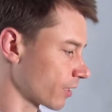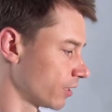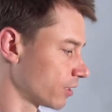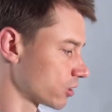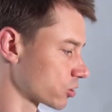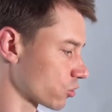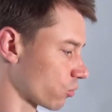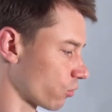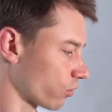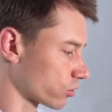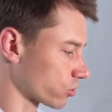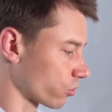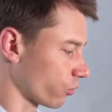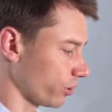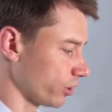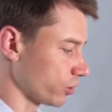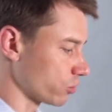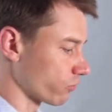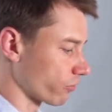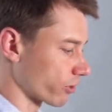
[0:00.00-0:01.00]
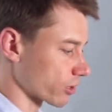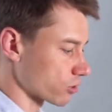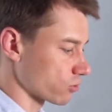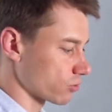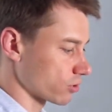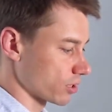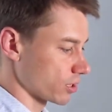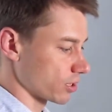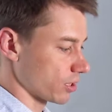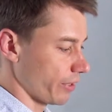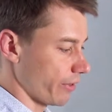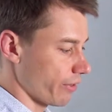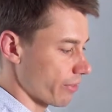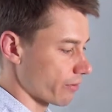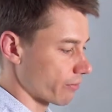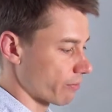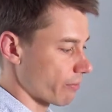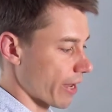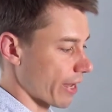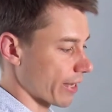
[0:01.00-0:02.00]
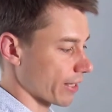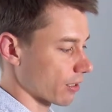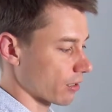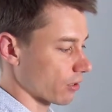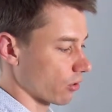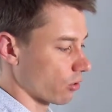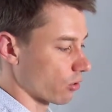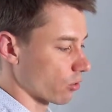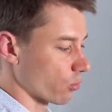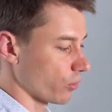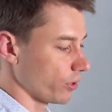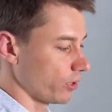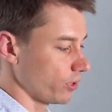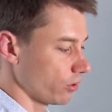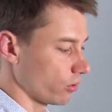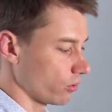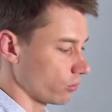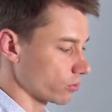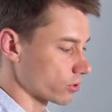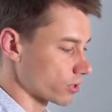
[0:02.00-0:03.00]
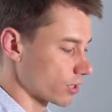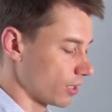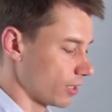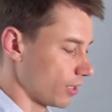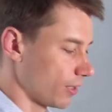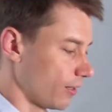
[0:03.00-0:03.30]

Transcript: So each of us uses either Mac or Windows.